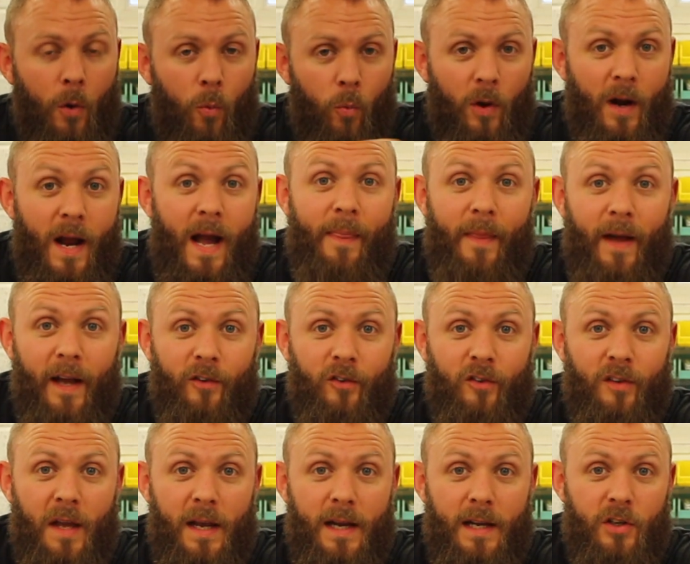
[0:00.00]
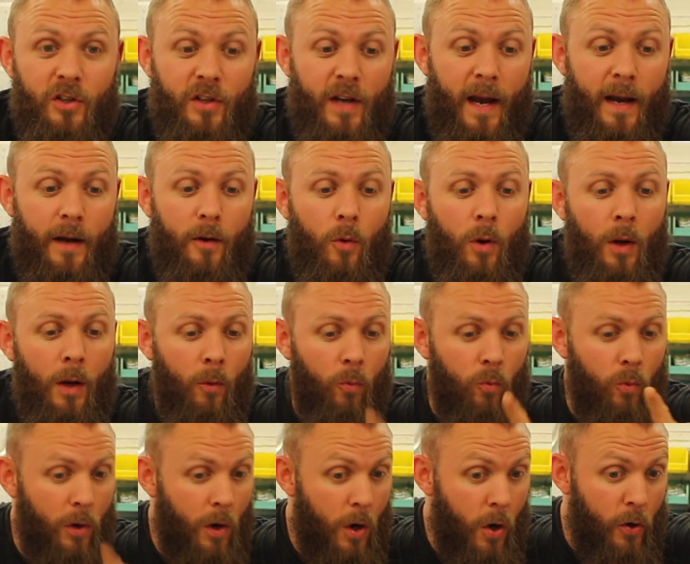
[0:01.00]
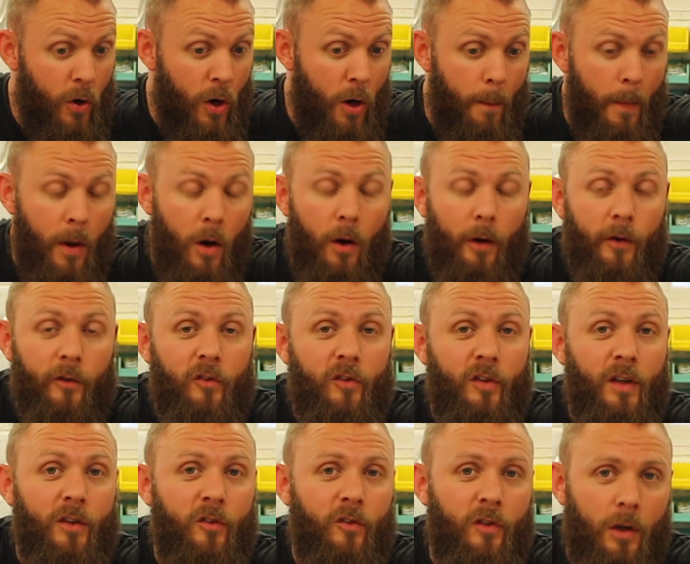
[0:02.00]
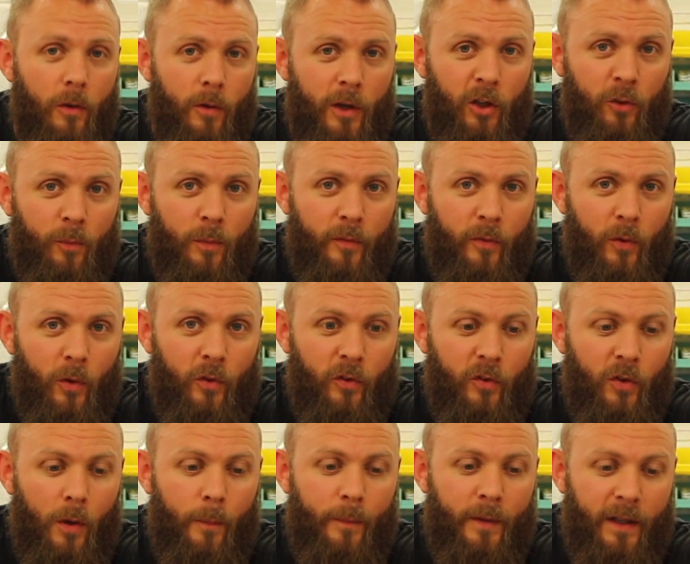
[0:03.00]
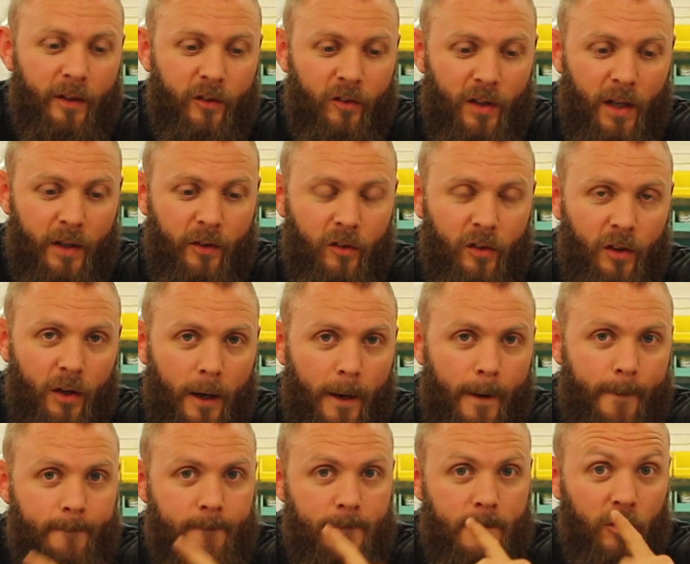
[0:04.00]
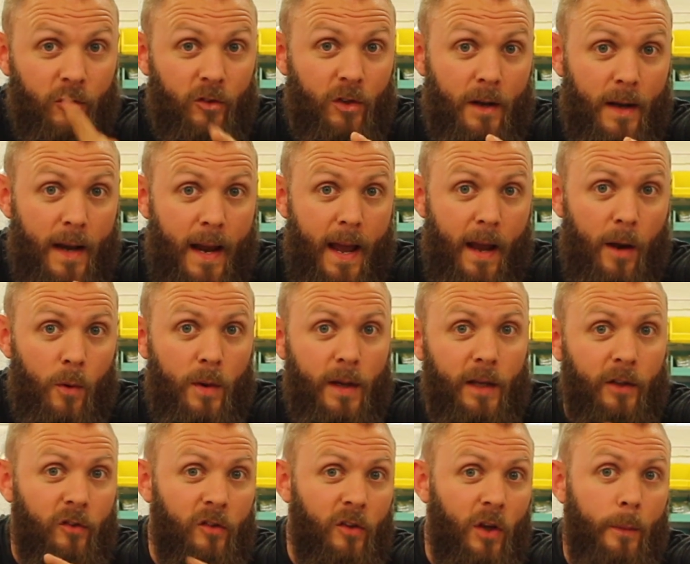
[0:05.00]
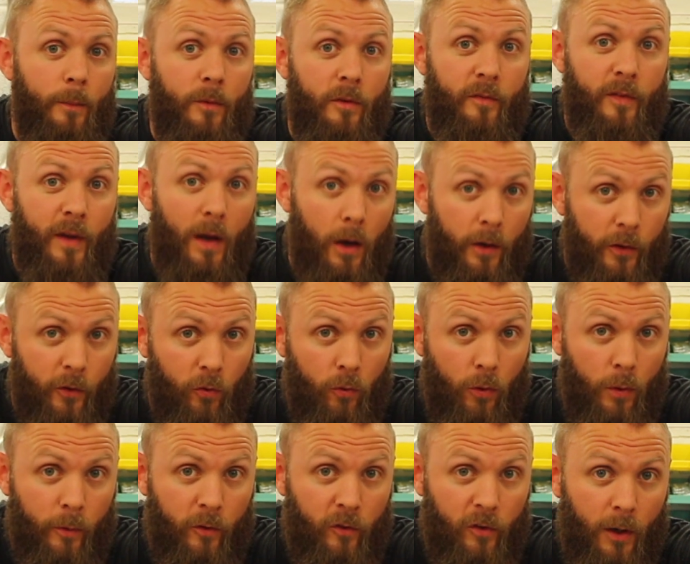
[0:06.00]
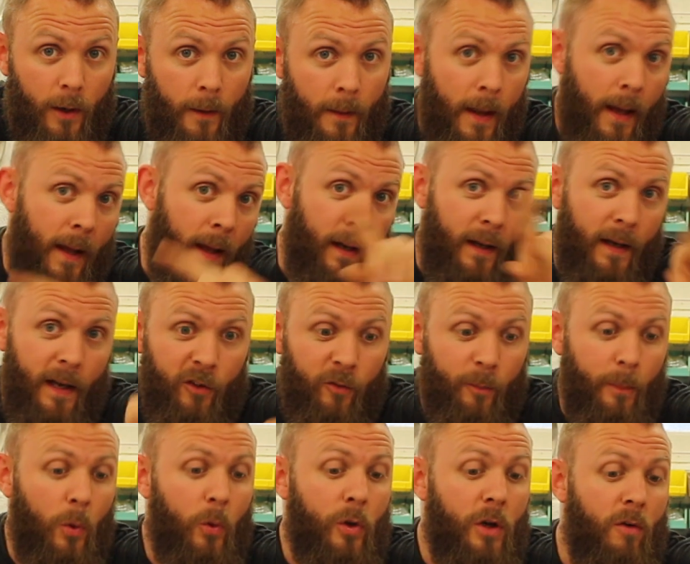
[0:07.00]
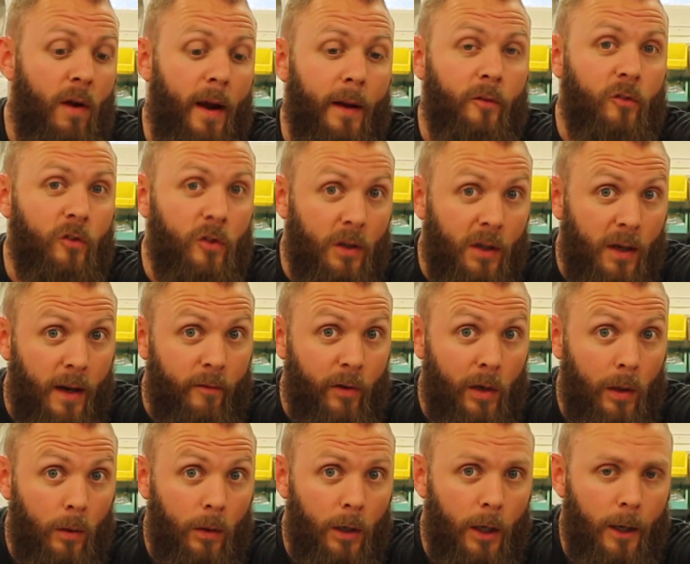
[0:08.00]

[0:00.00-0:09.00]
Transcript: we're at that stage now, we're on our mark, 6 degrees before top dead center, so now it's time to fit our distributor. Let's pull you around so you can have a little